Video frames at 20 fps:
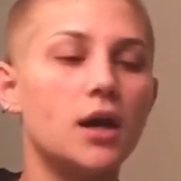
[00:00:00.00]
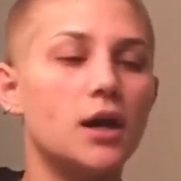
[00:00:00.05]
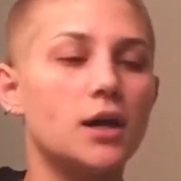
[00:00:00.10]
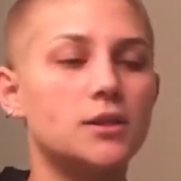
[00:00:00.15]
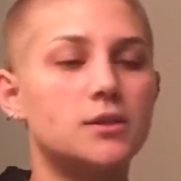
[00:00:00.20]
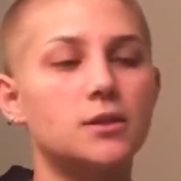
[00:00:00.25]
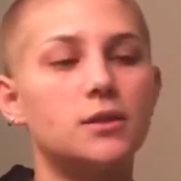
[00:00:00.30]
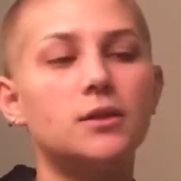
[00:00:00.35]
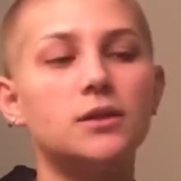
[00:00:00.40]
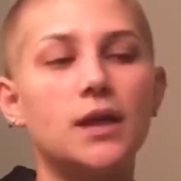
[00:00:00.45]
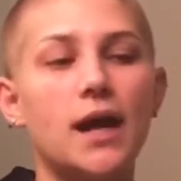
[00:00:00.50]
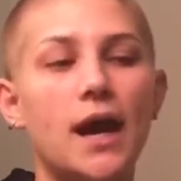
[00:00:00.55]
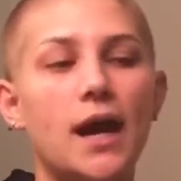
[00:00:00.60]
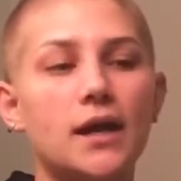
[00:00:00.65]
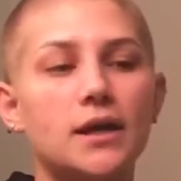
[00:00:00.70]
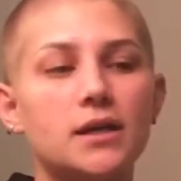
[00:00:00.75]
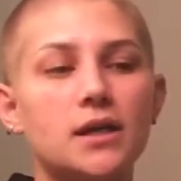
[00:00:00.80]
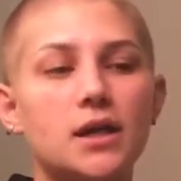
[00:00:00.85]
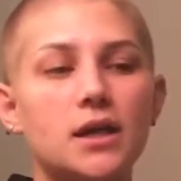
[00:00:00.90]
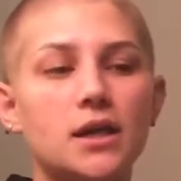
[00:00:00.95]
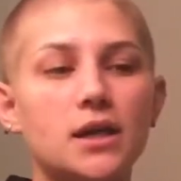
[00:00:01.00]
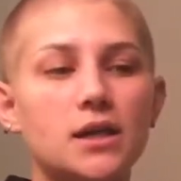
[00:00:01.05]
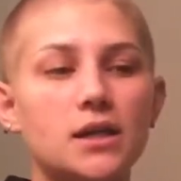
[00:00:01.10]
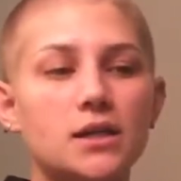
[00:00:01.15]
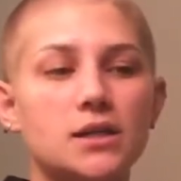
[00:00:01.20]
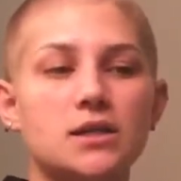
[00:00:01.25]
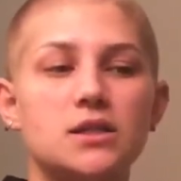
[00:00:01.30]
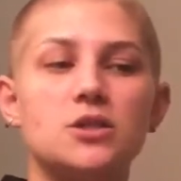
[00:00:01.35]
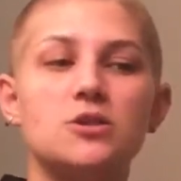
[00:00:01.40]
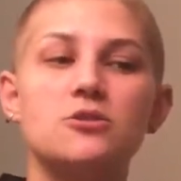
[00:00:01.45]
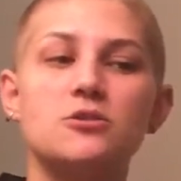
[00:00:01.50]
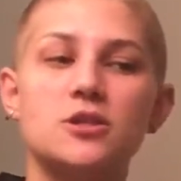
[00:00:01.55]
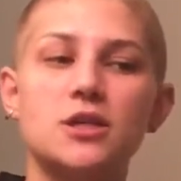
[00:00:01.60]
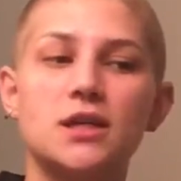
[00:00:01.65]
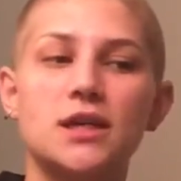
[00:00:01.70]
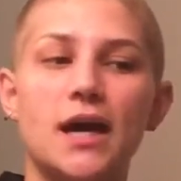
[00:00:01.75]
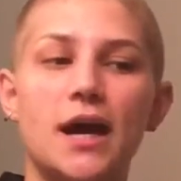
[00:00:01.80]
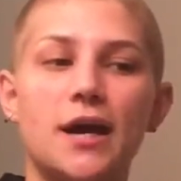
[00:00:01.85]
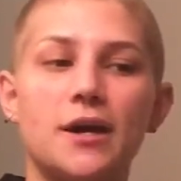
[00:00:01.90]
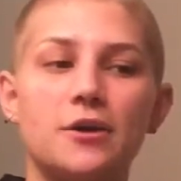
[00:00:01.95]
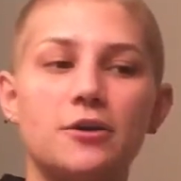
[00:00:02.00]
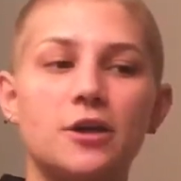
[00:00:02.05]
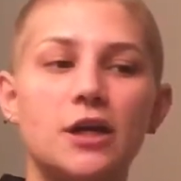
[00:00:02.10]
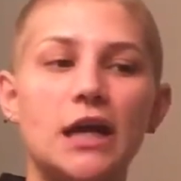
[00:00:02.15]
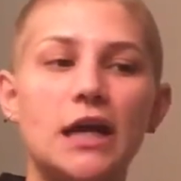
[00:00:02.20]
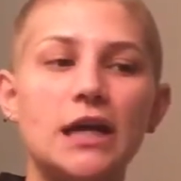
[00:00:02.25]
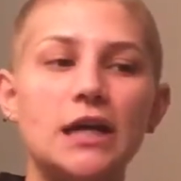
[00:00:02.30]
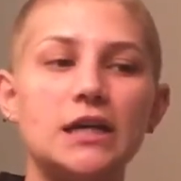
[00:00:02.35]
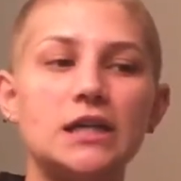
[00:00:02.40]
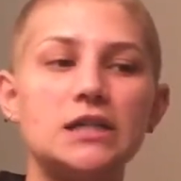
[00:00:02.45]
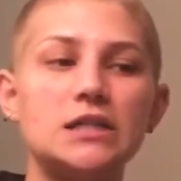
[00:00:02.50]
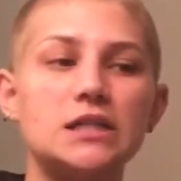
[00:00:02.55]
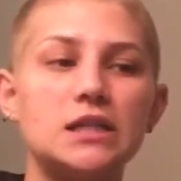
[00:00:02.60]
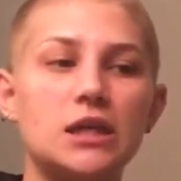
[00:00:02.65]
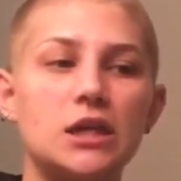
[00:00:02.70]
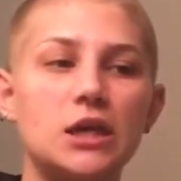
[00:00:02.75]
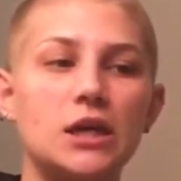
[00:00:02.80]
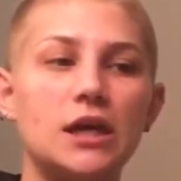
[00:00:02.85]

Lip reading: adult acne is usually categorized